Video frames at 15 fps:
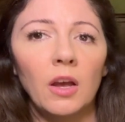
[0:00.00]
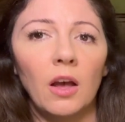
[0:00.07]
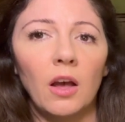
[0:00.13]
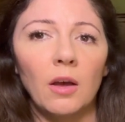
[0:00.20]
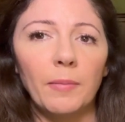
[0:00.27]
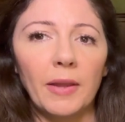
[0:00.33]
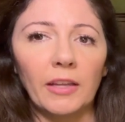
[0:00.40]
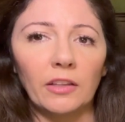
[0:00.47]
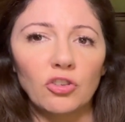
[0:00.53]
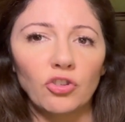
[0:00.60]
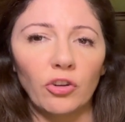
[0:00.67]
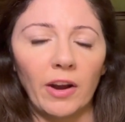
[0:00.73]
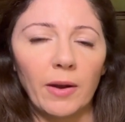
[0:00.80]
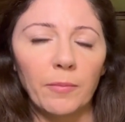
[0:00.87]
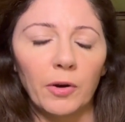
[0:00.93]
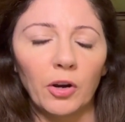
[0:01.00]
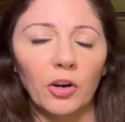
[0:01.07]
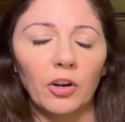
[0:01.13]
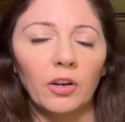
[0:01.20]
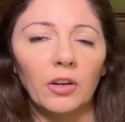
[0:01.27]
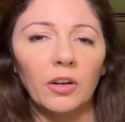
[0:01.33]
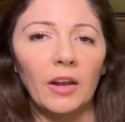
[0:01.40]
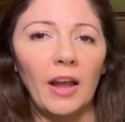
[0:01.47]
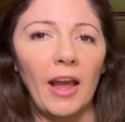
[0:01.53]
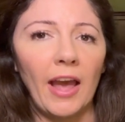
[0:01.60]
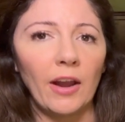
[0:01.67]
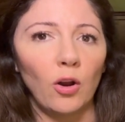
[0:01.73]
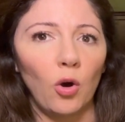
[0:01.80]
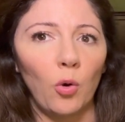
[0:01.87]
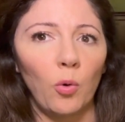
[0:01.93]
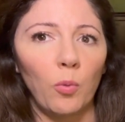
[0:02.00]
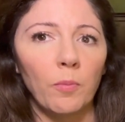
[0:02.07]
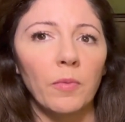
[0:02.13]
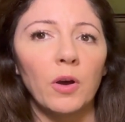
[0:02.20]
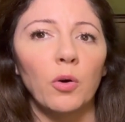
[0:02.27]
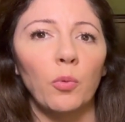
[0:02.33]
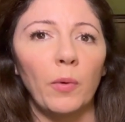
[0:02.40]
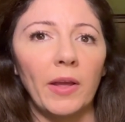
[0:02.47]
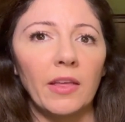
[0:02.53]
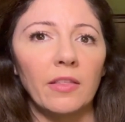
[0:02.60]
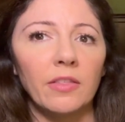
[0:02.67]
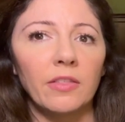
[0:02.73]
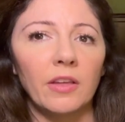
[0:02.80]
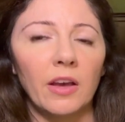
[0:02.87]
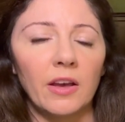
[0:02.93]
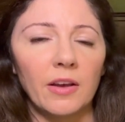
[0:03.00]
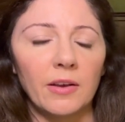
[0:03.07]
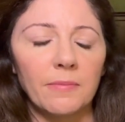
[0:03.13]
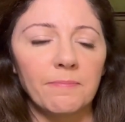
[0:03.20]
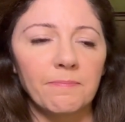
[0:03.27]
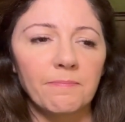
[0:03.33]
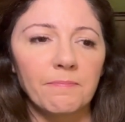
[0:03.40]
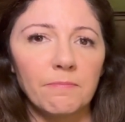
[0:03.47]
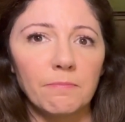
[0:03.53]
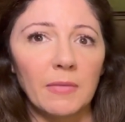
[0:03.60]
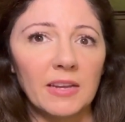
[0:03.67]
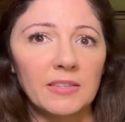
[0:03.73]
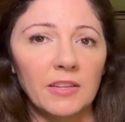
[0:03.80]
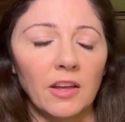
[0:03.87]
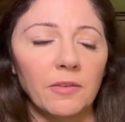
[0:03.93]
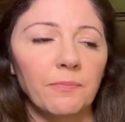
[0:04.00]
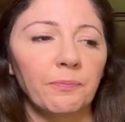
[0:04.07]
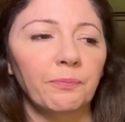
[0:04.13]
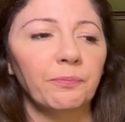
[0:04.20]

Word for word: um, English grammar at home with um, my son.